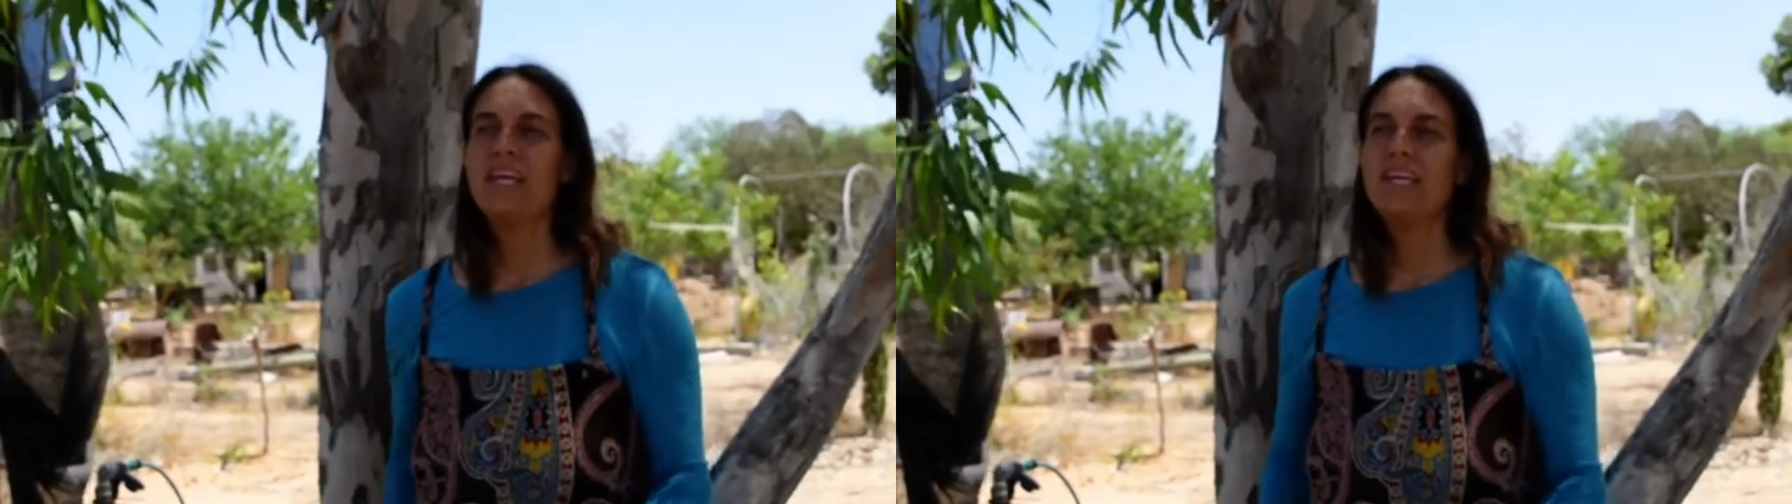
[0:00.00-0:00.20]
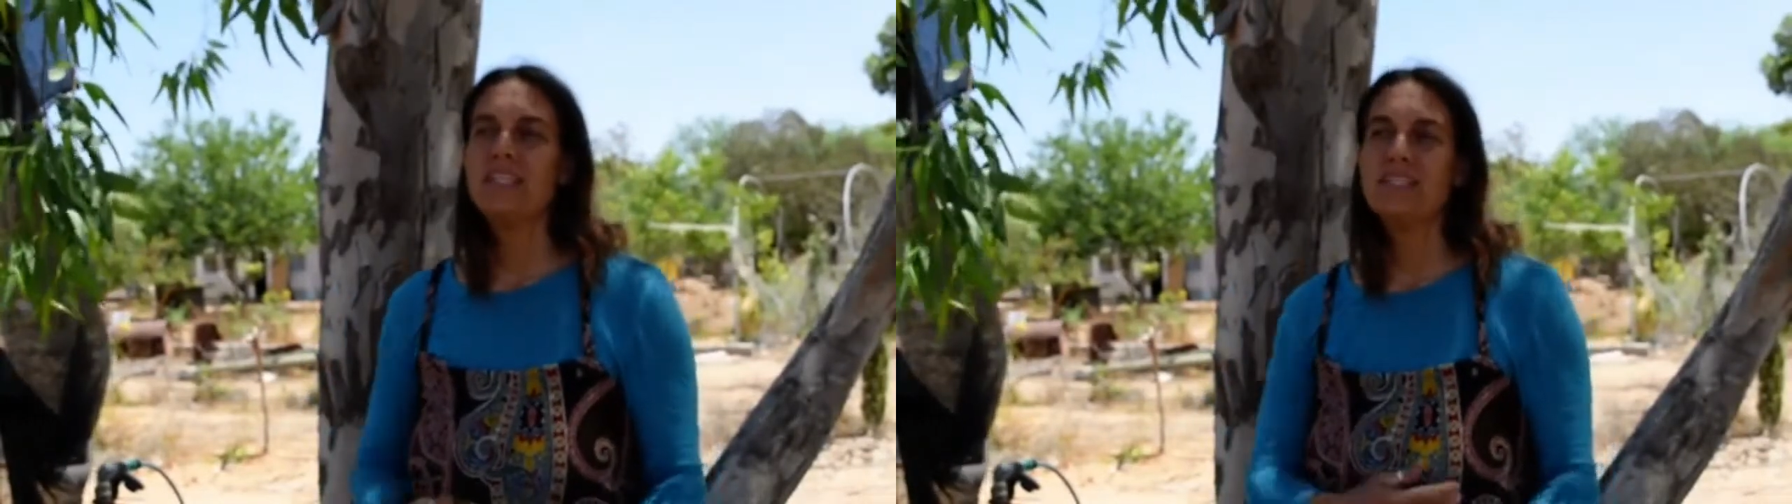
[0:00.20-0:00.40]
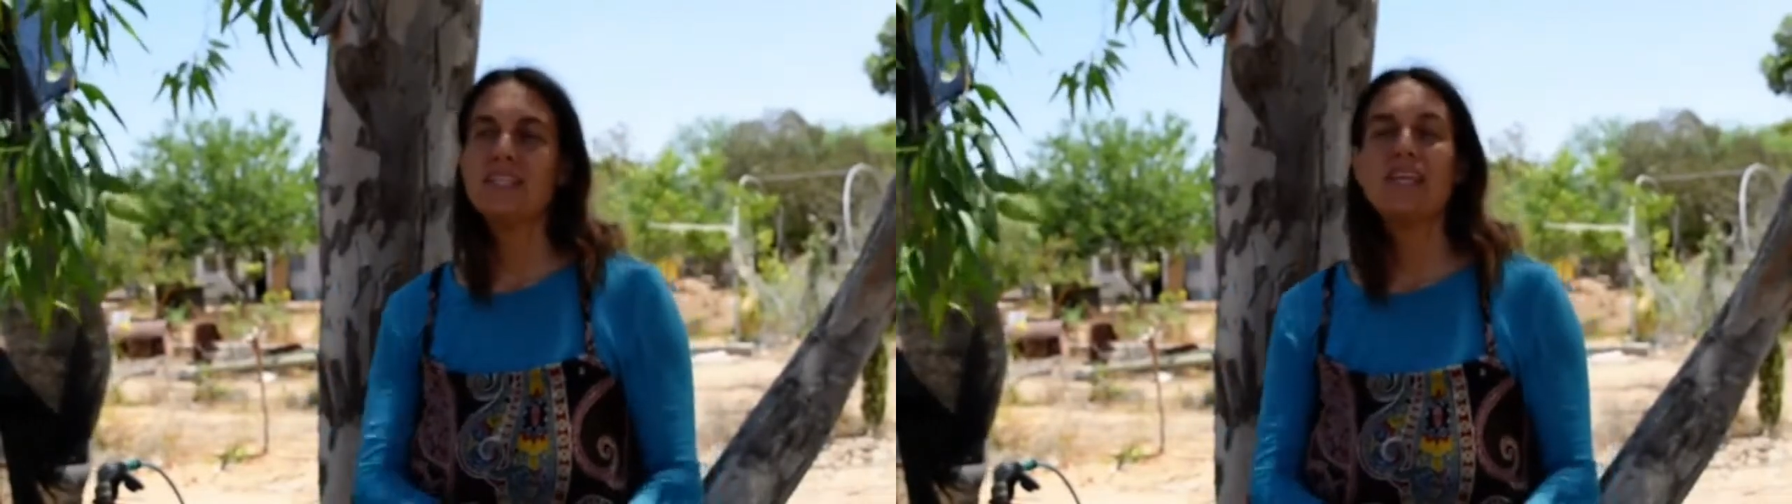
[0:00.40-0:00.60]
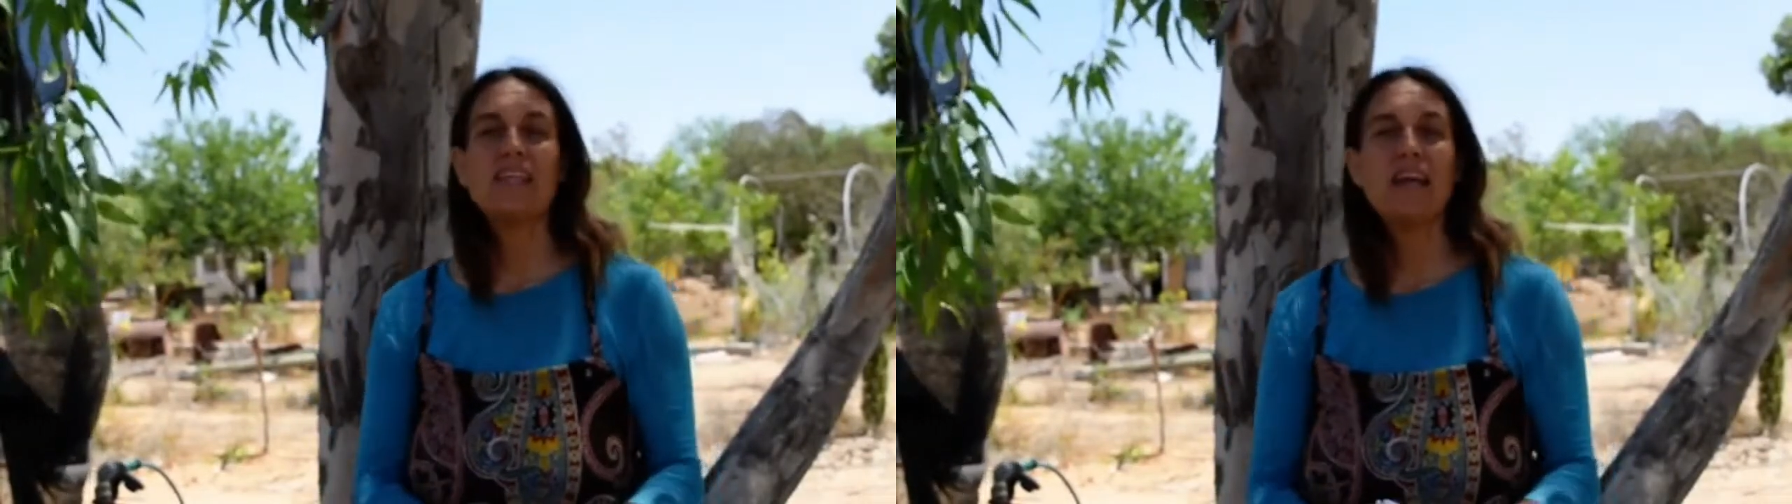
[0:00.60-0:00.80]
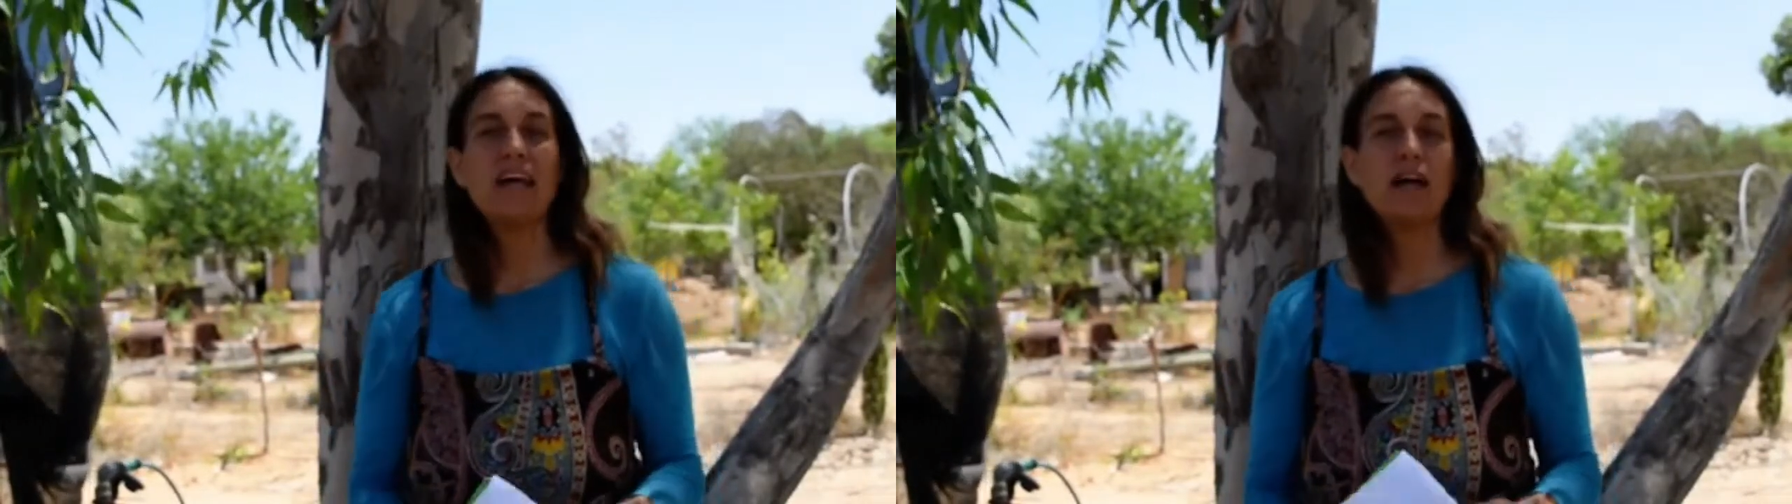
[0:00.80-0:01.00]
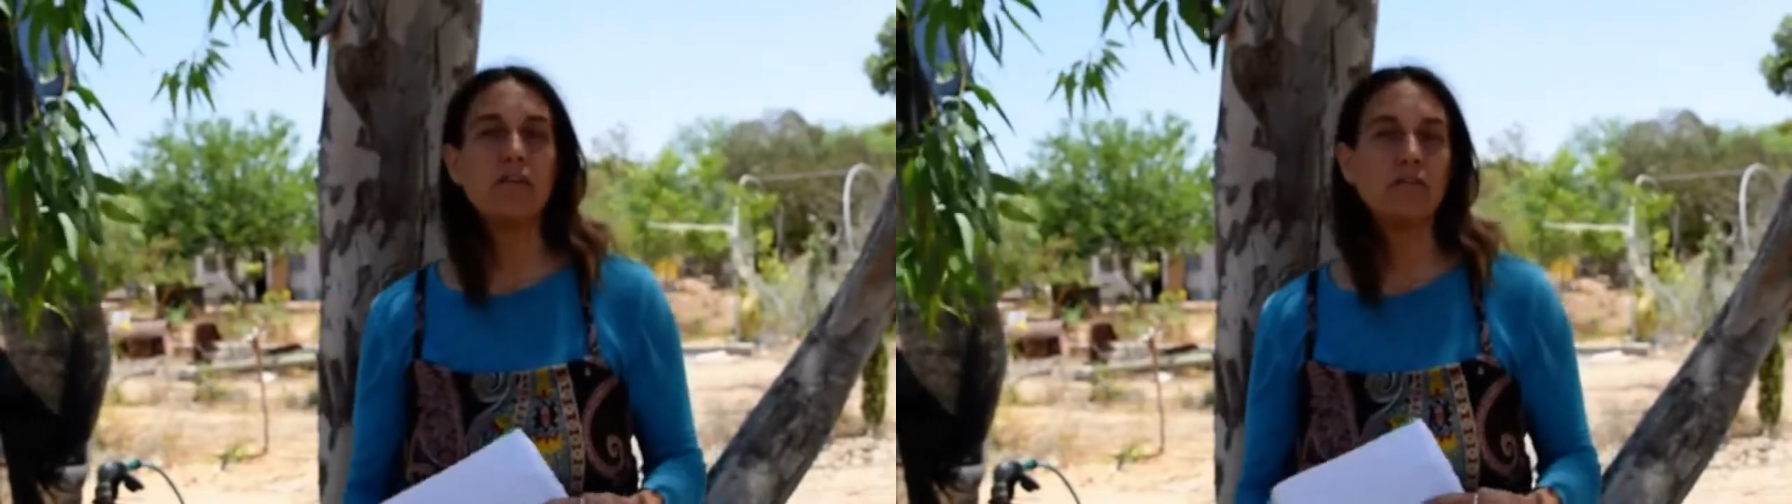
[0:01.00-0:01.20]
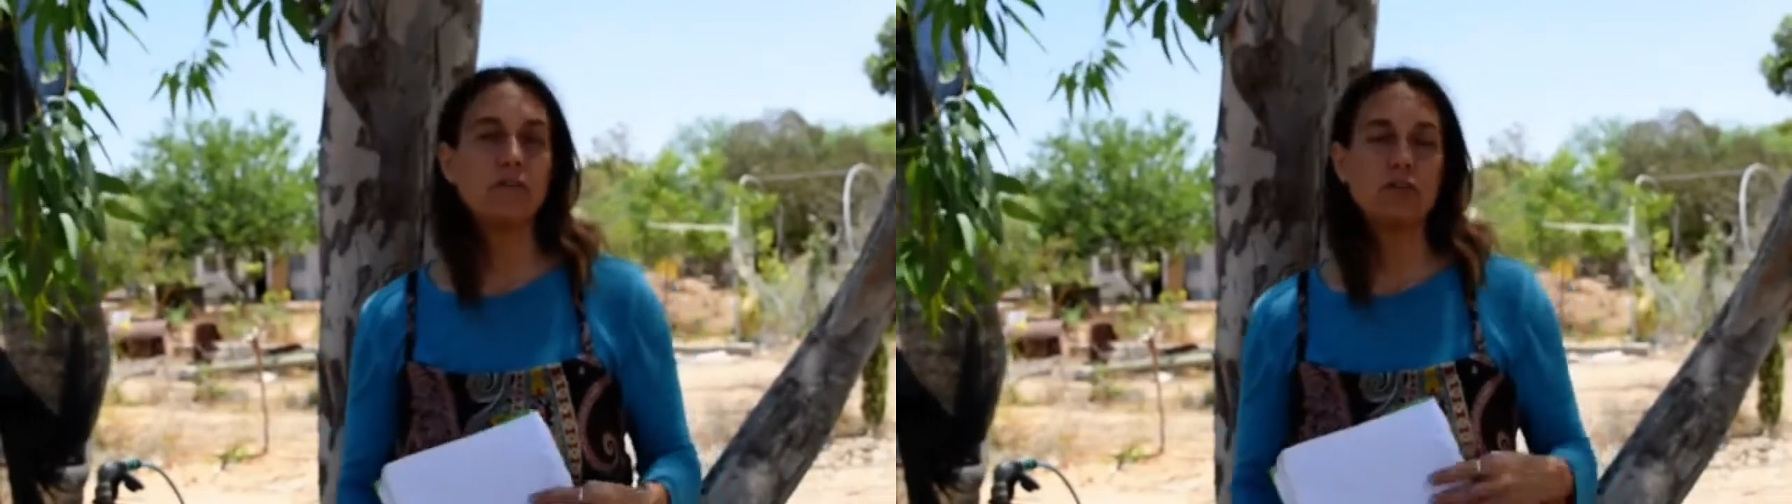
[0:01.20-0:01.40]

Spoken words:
is they have